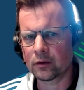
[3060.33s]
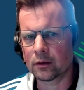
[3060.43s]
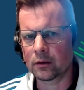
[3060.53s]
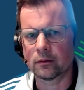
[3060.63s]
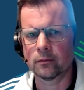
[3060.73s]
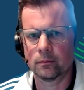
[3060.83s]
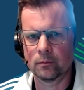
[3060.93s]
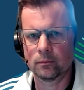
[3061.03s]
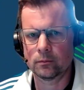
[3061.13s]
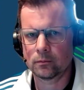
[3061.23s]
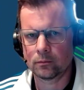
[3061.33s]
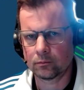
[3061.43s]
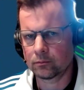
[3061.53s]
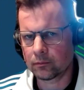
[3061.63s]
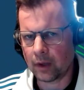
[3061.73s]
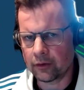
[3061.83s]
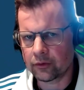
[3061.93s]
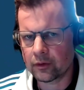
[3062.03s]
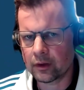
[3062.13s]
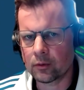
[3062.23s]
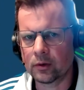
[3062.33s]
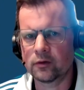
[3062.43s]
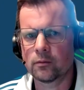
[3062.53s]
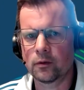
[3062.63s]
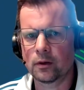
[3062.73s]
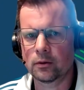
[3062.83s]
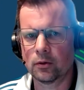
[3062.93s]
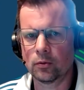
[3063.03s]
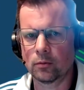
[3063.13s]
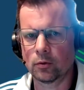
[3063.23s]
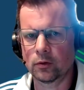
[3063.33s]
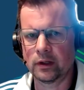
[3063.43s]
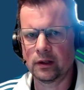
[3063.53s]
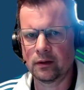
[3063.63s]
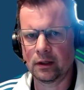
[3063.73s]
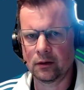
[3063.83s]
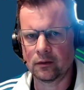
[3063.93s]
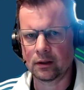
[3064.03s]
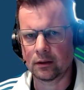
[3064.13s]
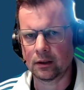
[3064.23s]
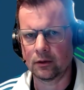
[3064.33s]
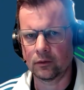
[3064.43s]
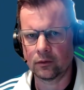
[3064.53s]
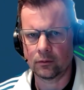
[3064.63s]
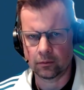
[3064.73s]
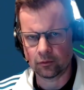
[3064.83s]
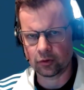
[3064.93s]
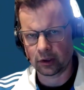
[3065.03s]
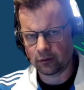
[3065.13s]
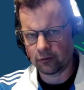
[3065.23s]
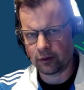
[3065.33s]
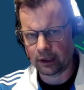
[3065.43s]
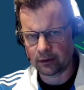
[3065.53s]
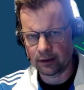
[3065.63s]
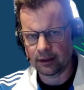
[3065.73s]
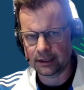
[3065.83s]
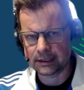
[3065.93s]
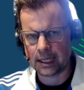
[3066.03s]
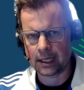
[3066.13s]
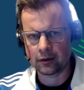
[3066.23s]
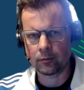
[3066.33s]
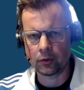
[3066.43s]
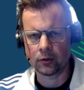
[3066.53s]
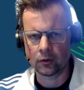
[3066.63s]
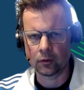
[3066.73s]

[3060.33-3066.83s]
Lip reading: to answer that question without knowing more details and also trying to find the exact point